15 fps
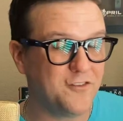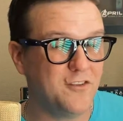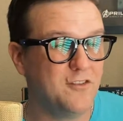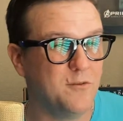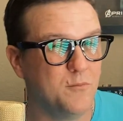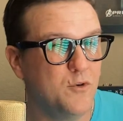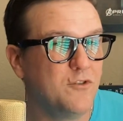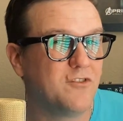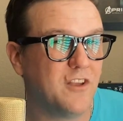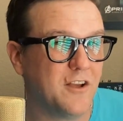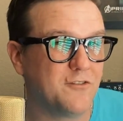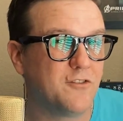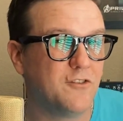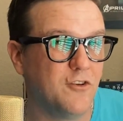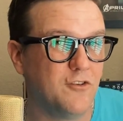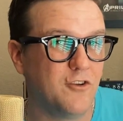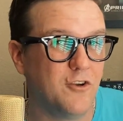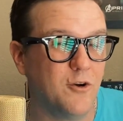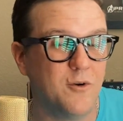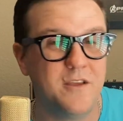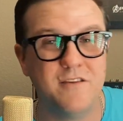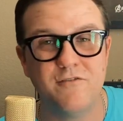the Moog Sound
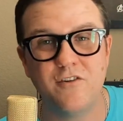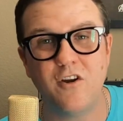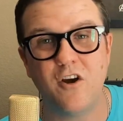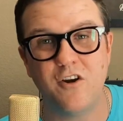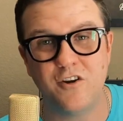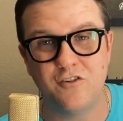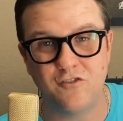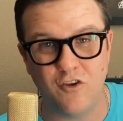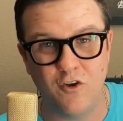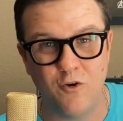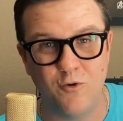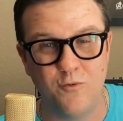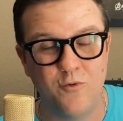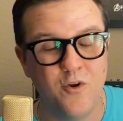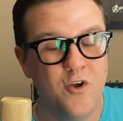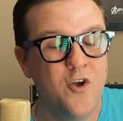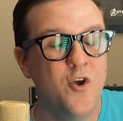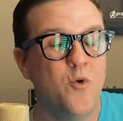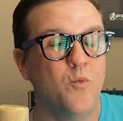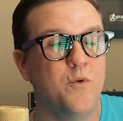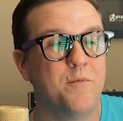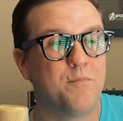Studio, even on its own,
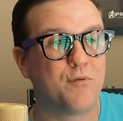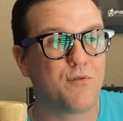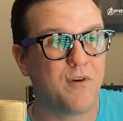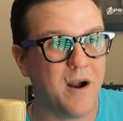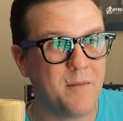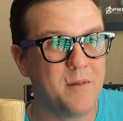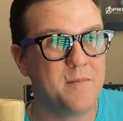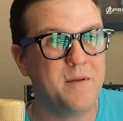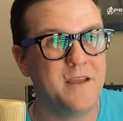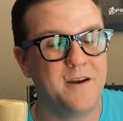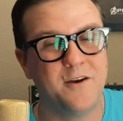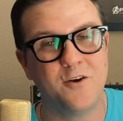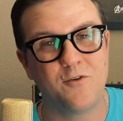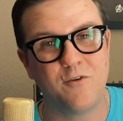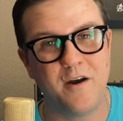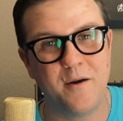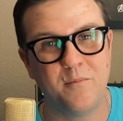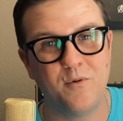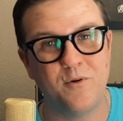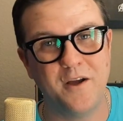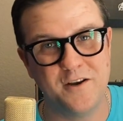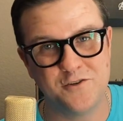would probably be an
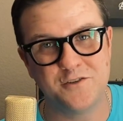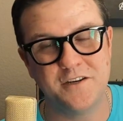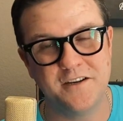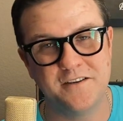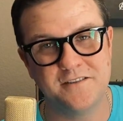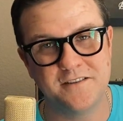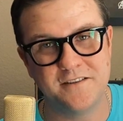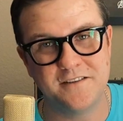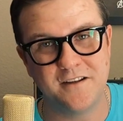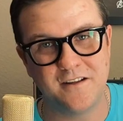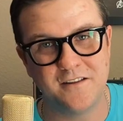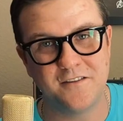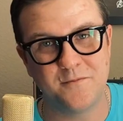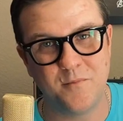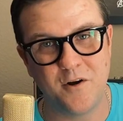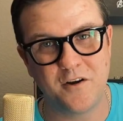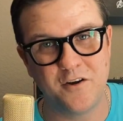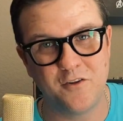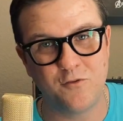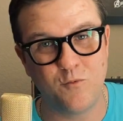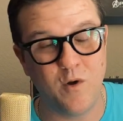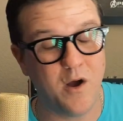incredible entry into the DAW-less market
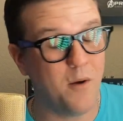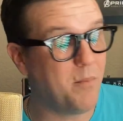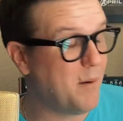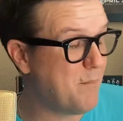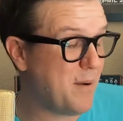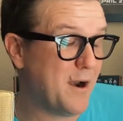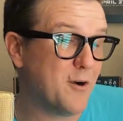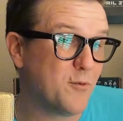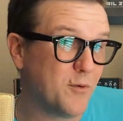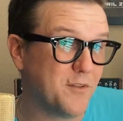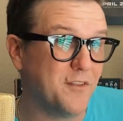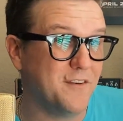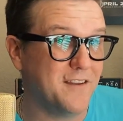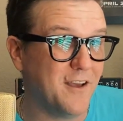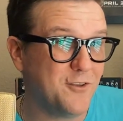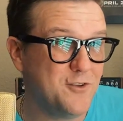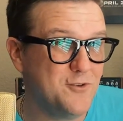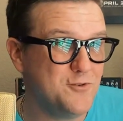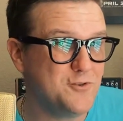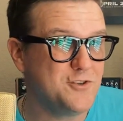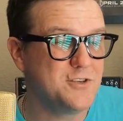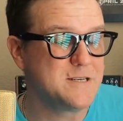as well, but paired with the
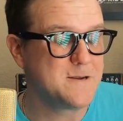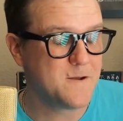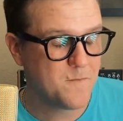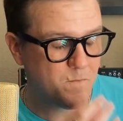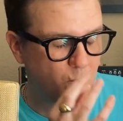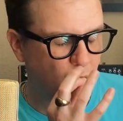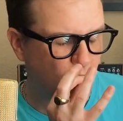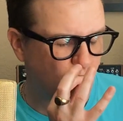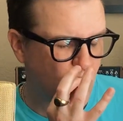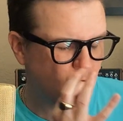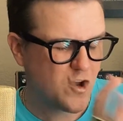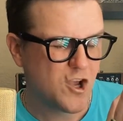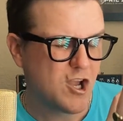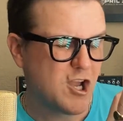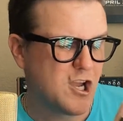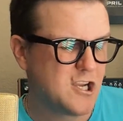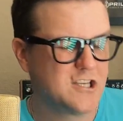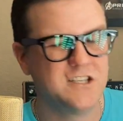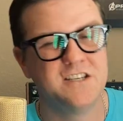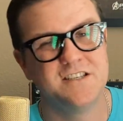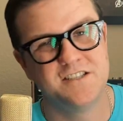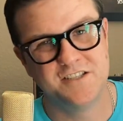Deluge,
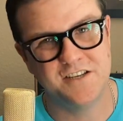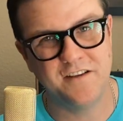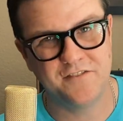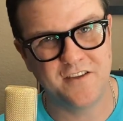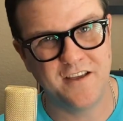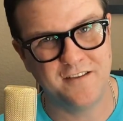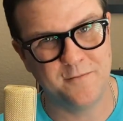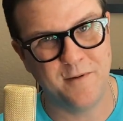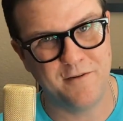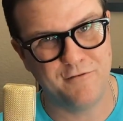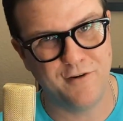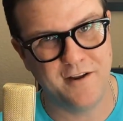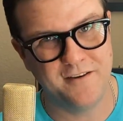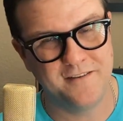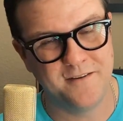chef's kiss, my friend.